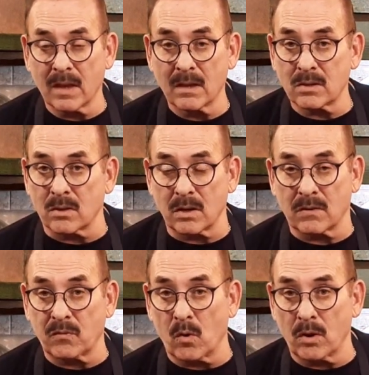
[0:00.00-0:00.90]
So it's
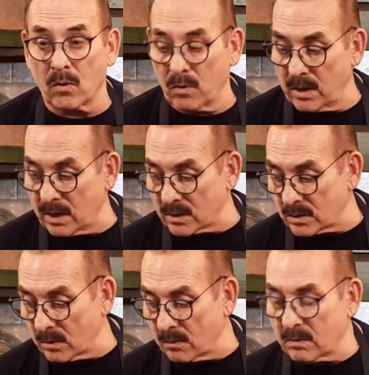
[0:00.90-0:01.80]
4 ingredients,
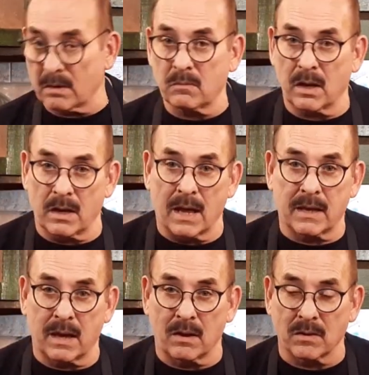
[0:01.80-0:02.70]
not
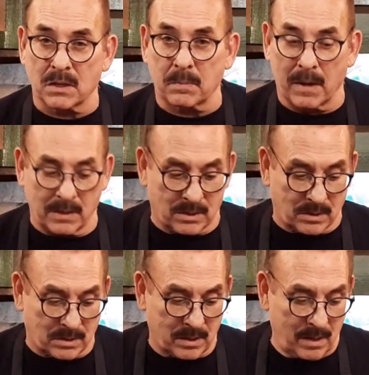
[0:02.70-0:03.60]
counting the
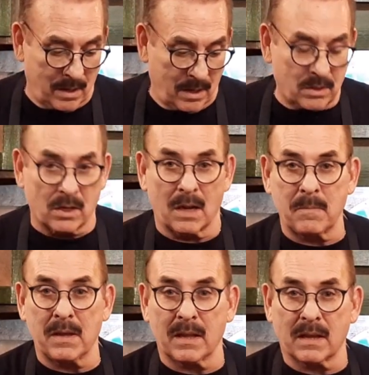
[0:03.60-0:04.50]
spices. So let
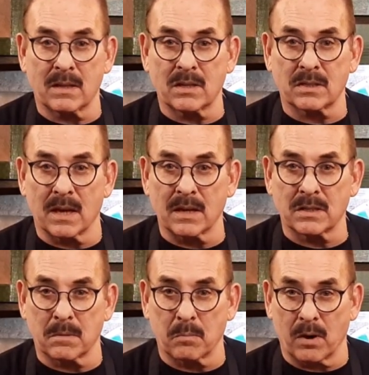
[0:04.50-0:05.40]
me get this
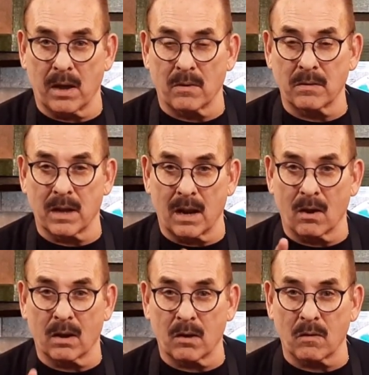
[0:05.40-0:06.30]
nice and brown and
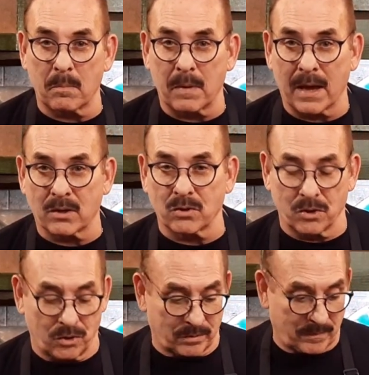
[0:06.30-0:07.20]
I'll get right back to
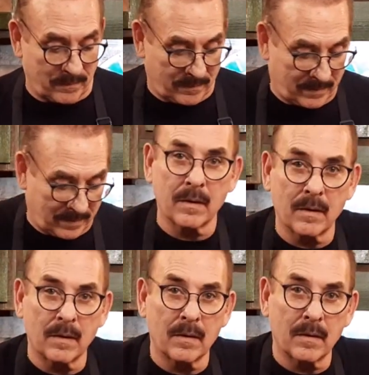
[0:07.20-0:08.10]
you.
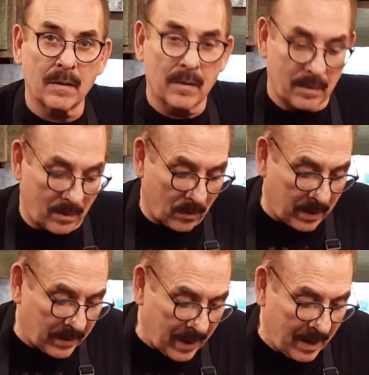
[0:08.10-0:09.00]
Okay,
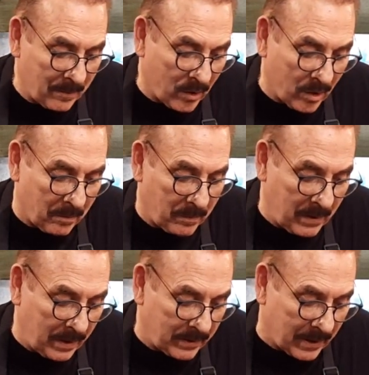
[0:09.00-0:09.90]
the hamburger
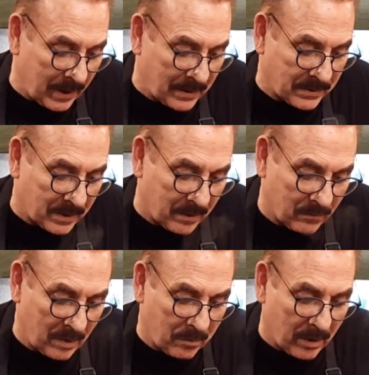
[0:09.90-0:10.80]
meat has
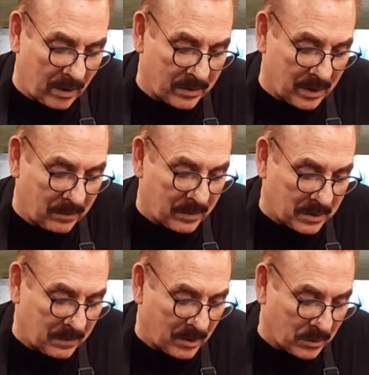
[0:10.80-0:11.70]
really browned up and it
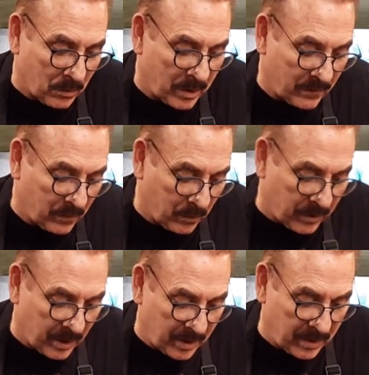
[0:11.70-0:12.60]
smells wonderful with
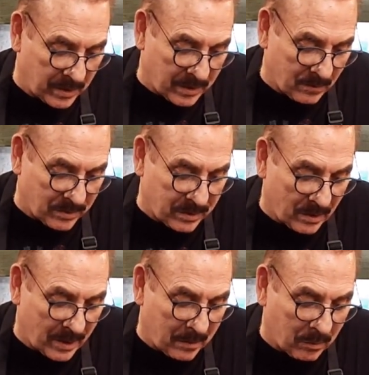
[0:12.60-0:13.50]
the onions. I'm going to still
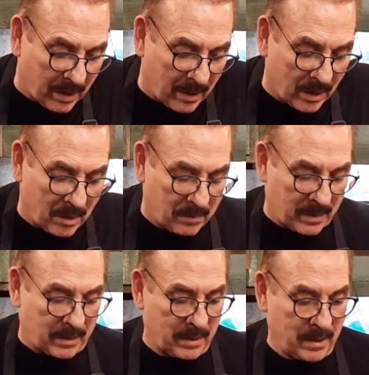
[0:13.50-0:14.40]
let it brown a little bit.